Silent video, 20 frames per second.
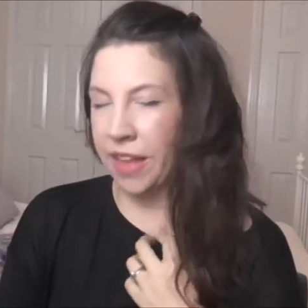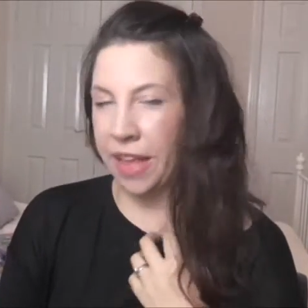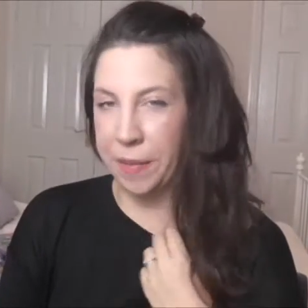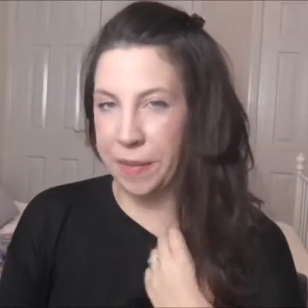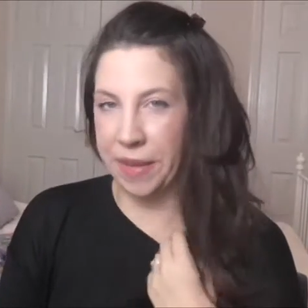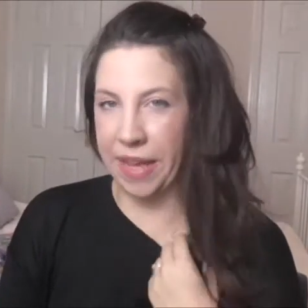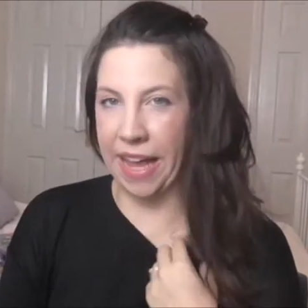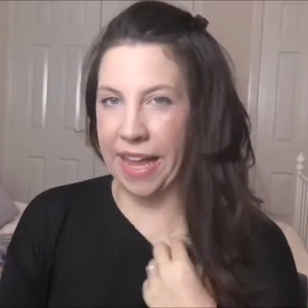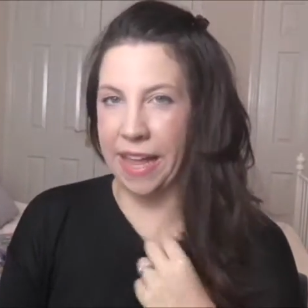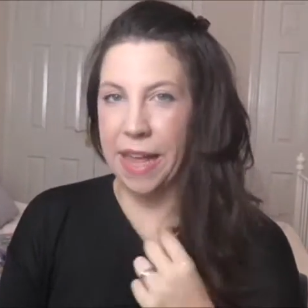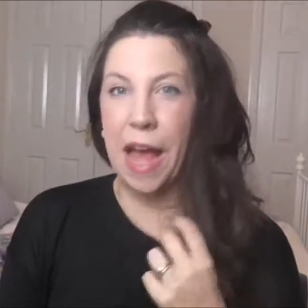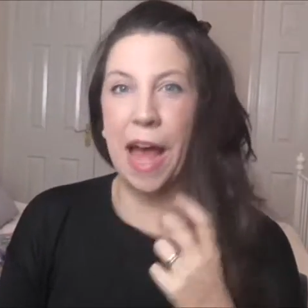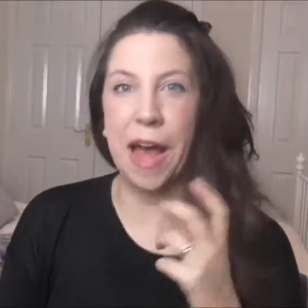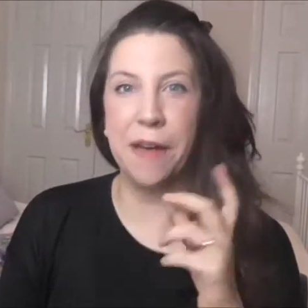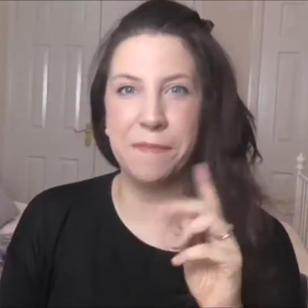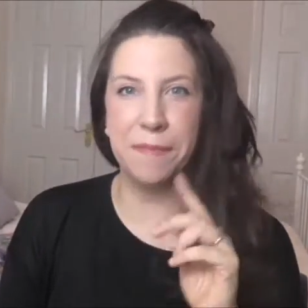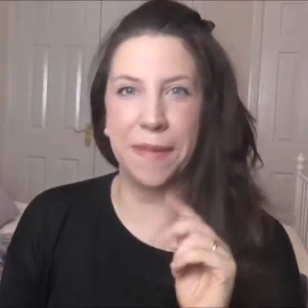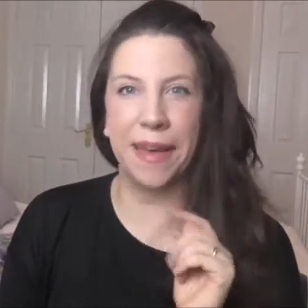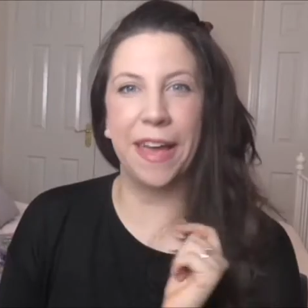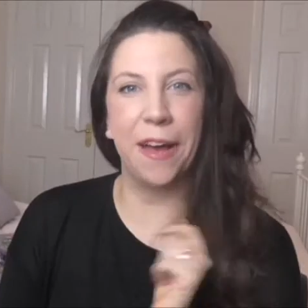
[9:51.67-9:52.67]
I'm get
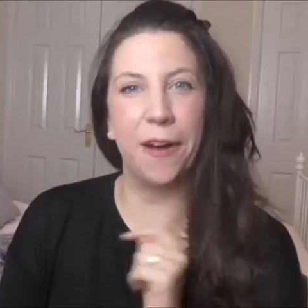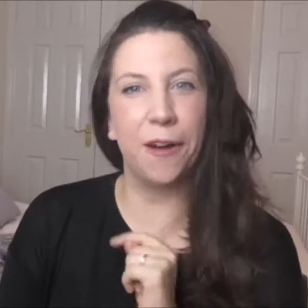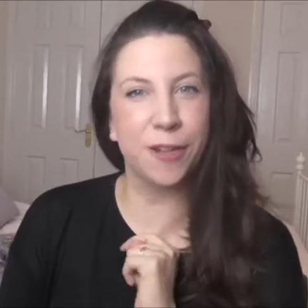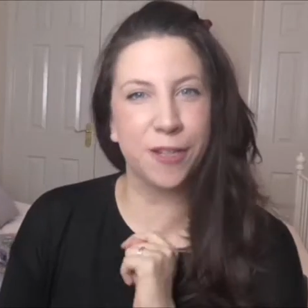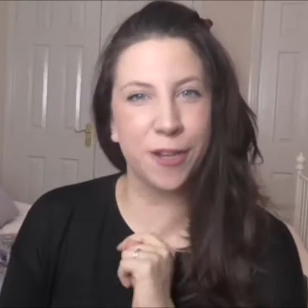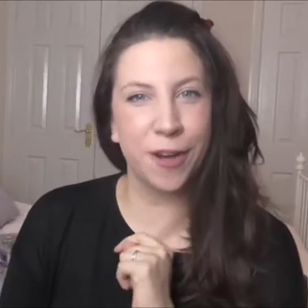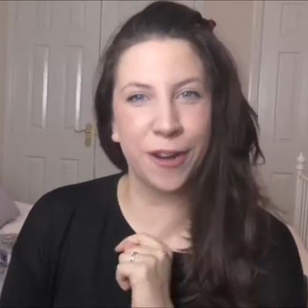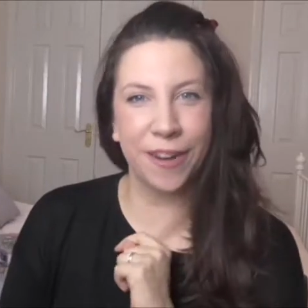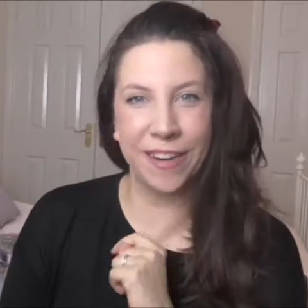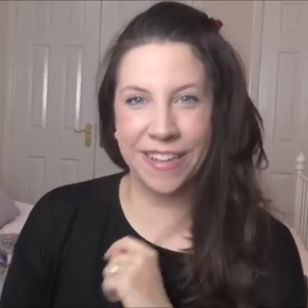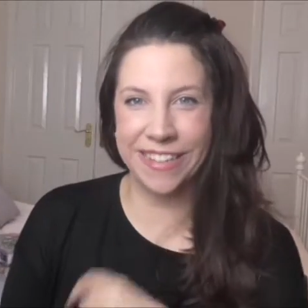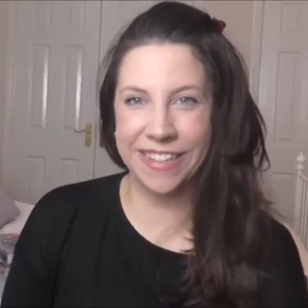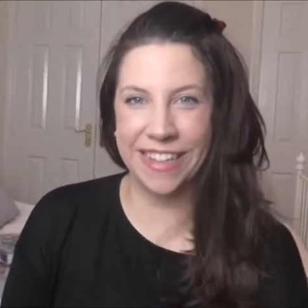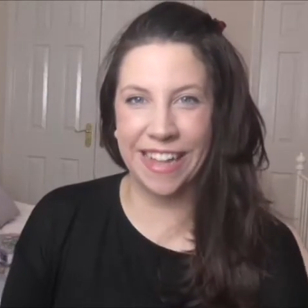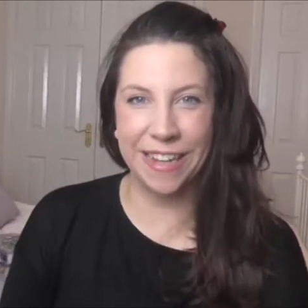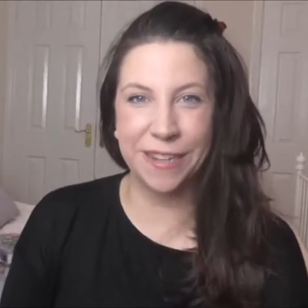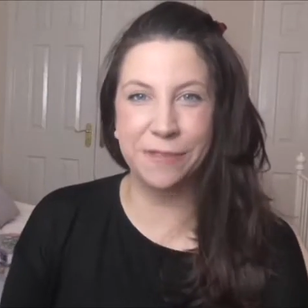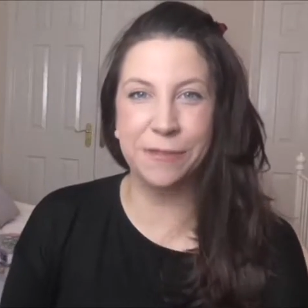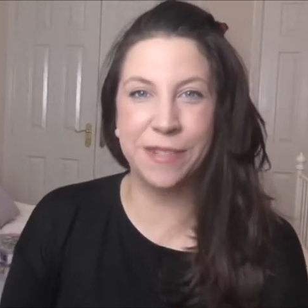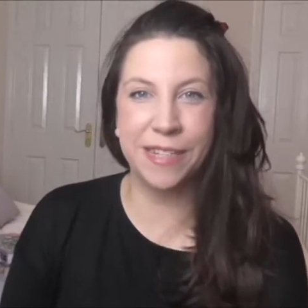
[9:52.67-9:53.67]
and my hot chocolate
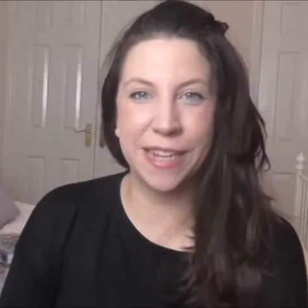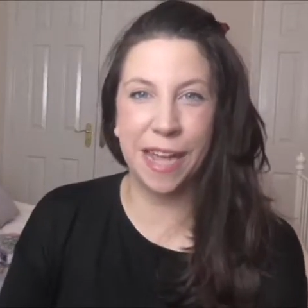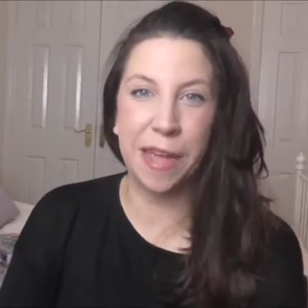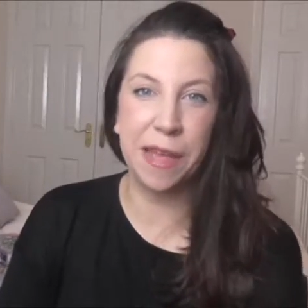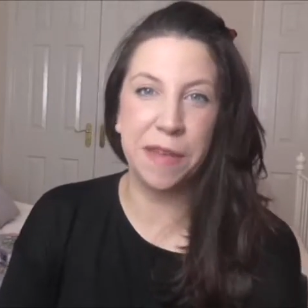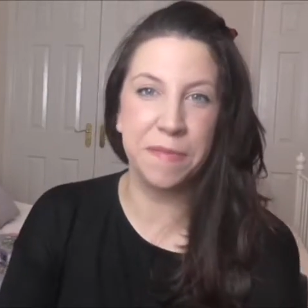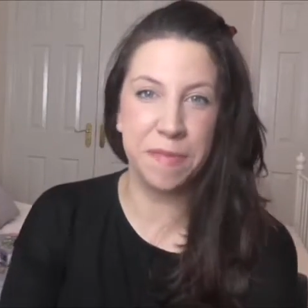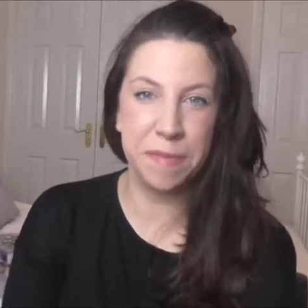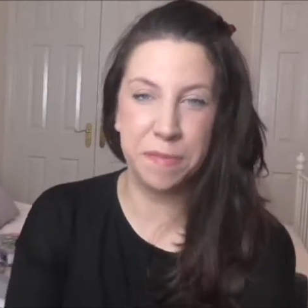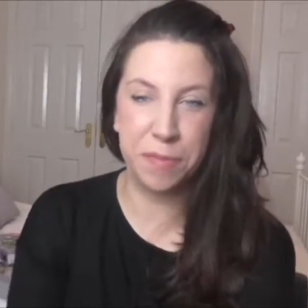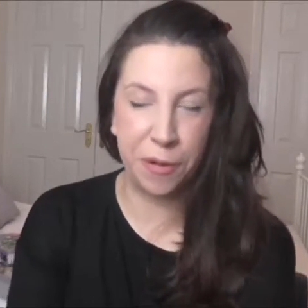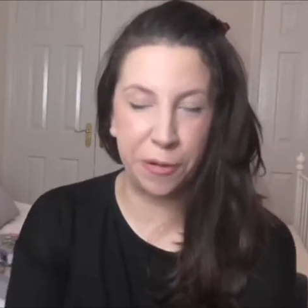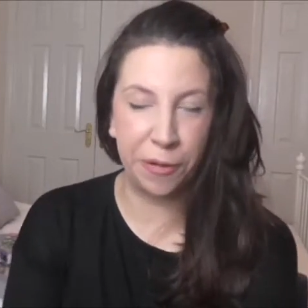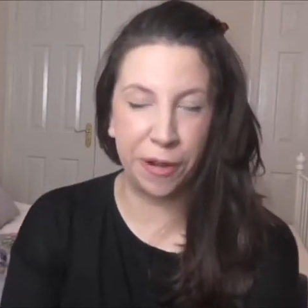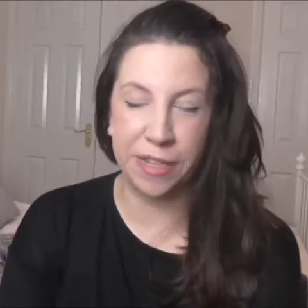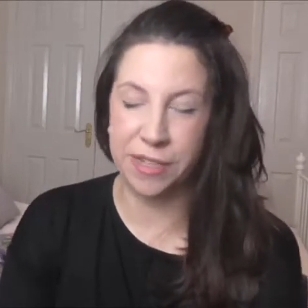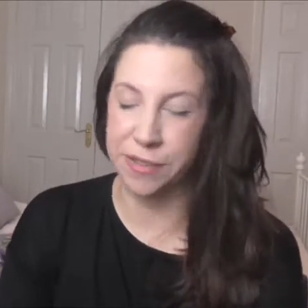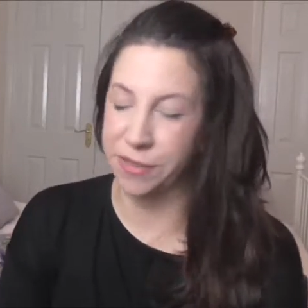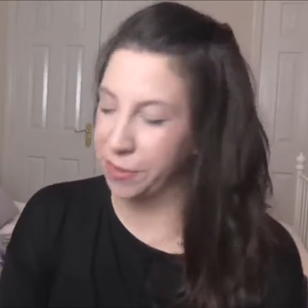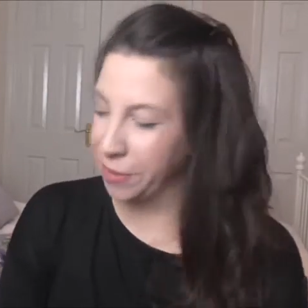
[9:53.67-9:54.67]
stand, which I am in
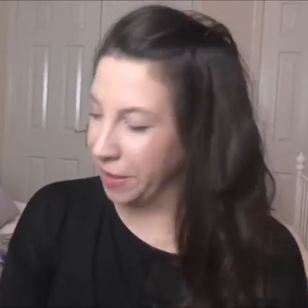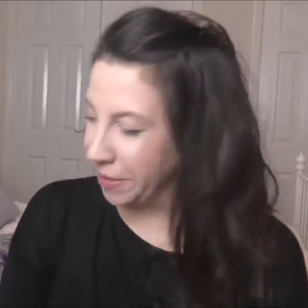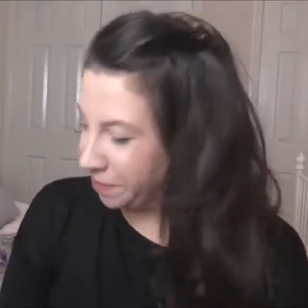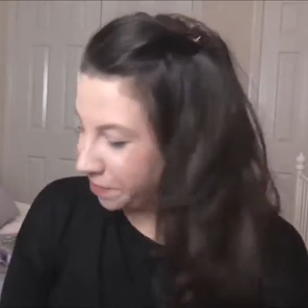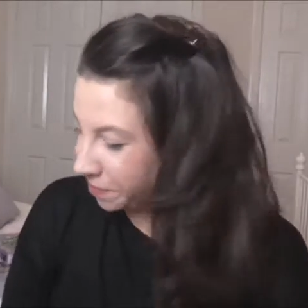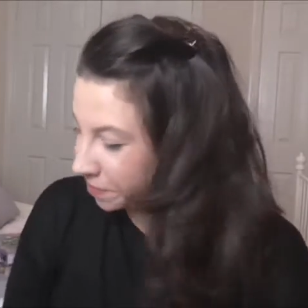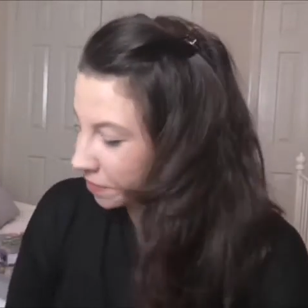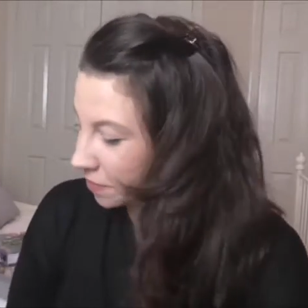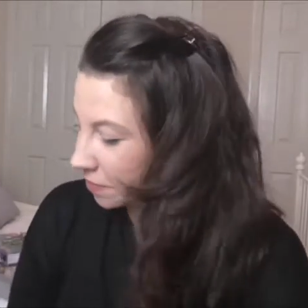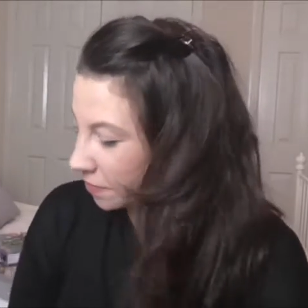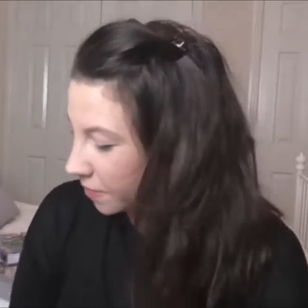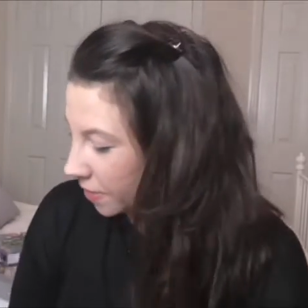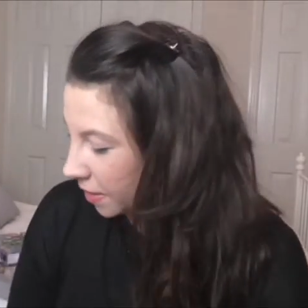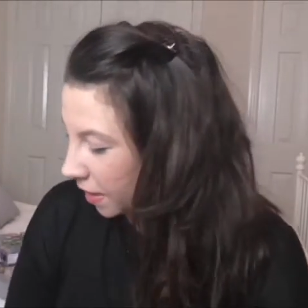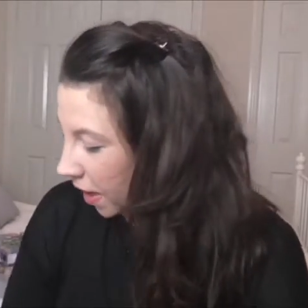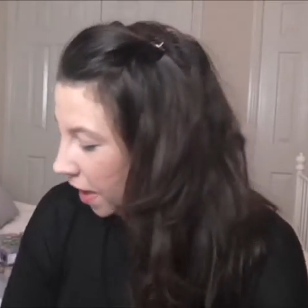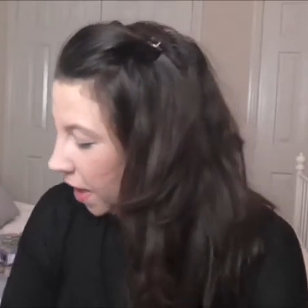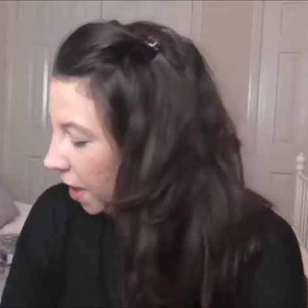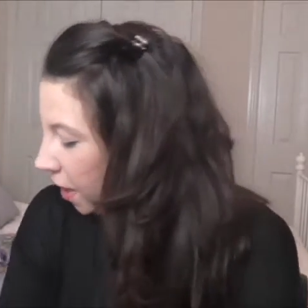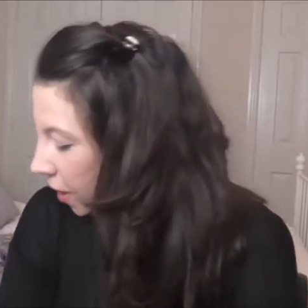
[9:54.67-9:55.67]
progress of doing.
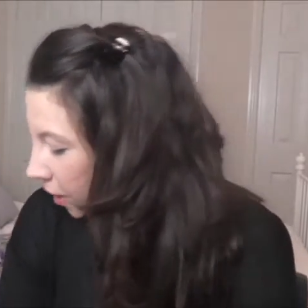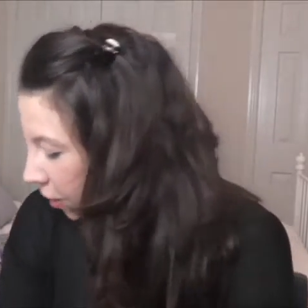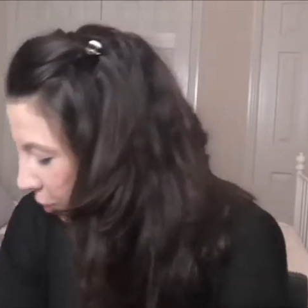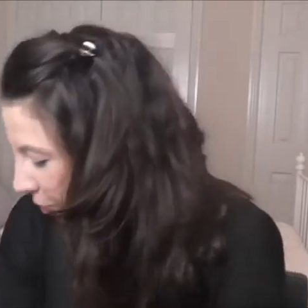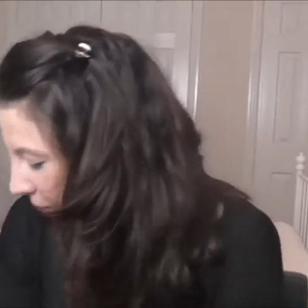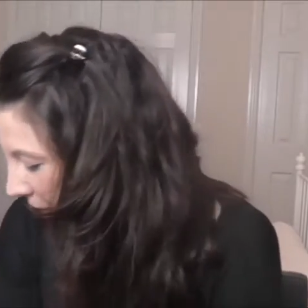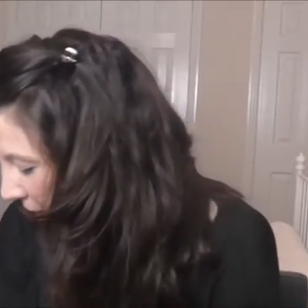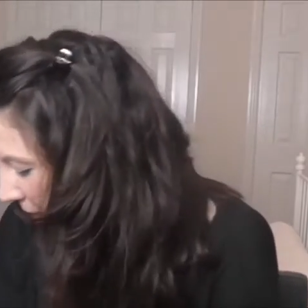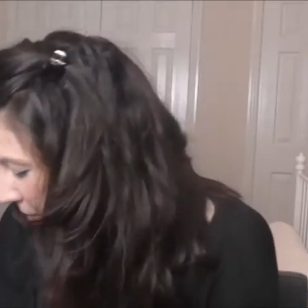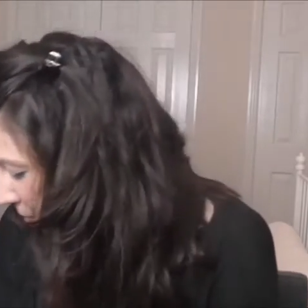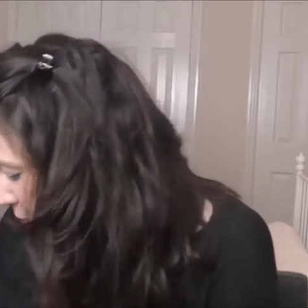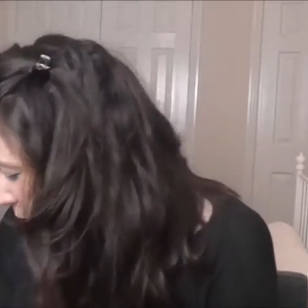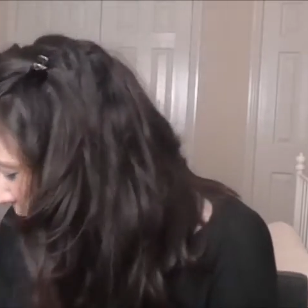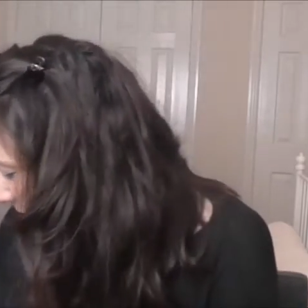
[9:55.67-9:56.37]
So I am